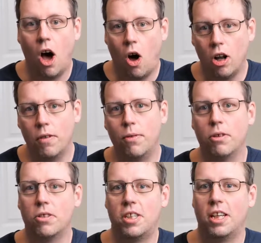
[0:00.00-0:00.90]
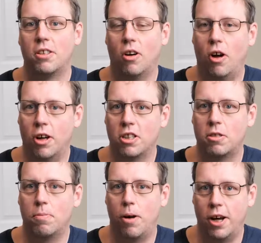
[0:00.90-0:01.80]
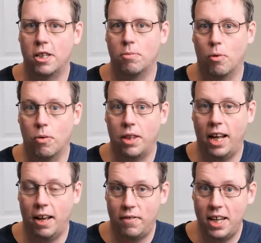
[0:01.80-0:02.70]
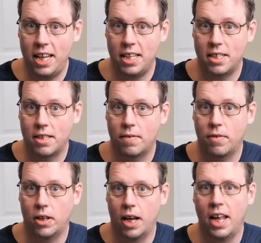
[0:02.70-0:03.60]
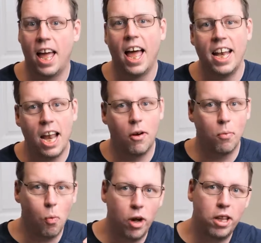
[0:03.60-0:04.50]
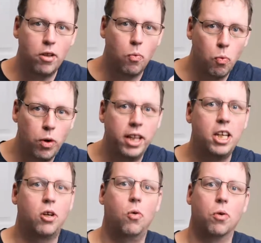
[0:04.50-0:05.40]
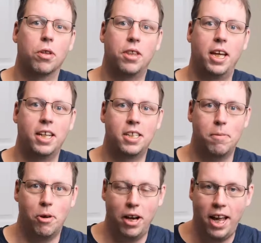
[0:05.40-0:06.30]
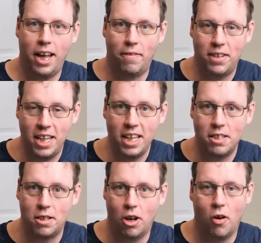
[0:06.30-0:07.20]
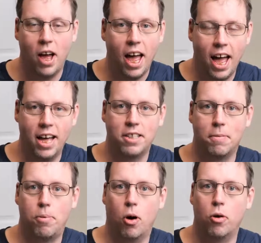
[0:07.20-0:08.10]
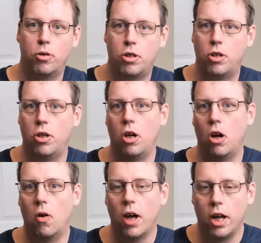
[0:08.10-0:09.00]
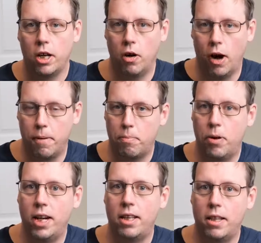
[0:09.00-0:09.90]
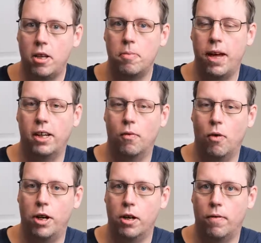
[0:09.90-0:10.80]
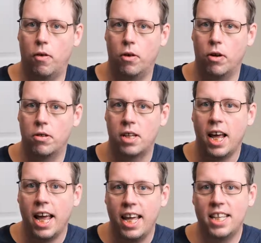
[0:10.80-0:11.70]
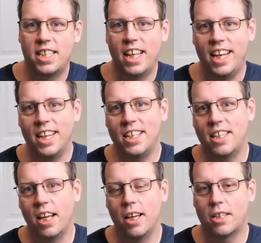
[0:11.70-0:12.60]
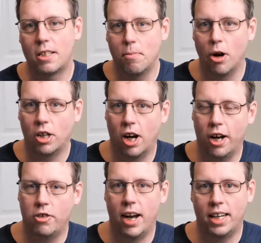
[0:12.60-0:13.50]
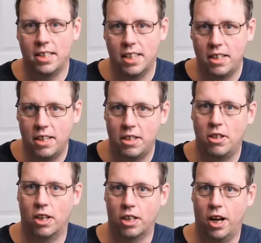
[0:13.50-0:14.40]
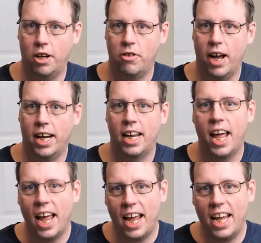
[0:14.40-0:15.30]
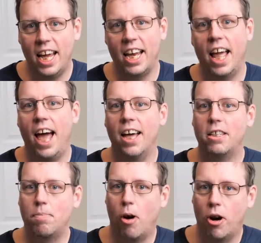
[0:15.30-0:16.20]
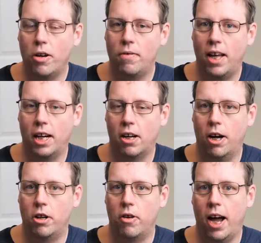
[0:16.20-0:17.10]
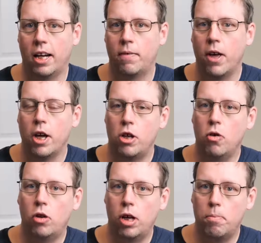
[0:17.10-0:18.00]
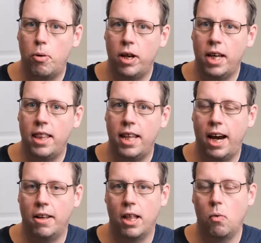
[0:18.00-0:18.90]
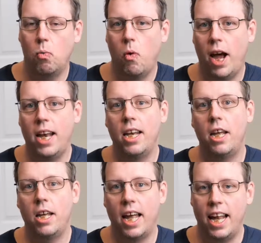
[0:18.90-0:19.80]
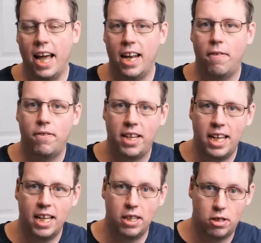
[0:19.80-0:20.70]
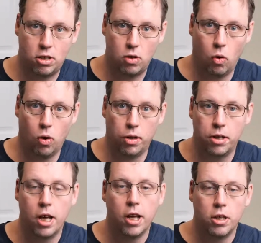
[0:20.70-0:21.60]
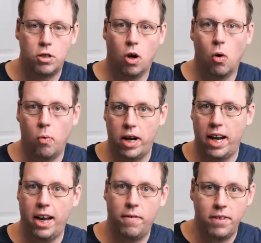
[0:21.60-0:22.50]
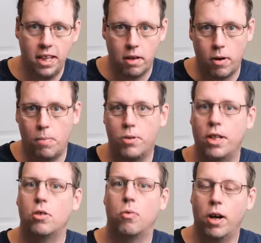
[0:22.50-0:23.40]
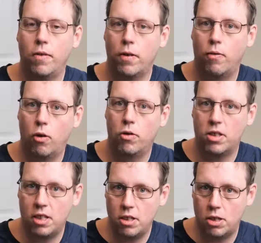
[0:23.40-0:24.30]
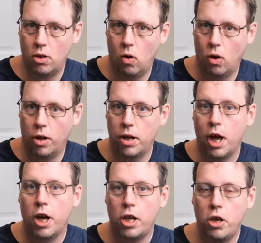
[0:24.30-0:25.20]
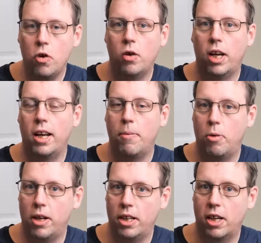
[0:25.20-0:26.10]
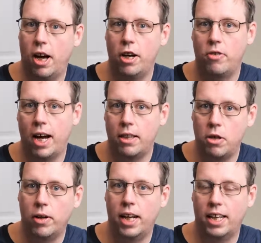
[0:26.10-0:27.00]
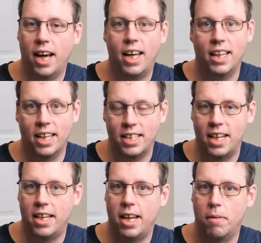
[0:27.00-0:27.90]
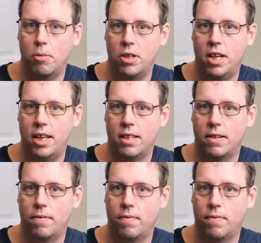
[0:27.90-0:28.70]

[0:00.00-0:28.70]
All of those things are also possible with NFTs. Okay? Now, one of the really cool things about NFTs, though, as opposed to a print that you make of one of your photos, is that it's a smart contract. It's a digital contract. And as part of that contract, you can put in there that when an NFT is sold, so when an NFT that represents one of your photos is sold, you can put in the contract that you get a cut, let's say 10%.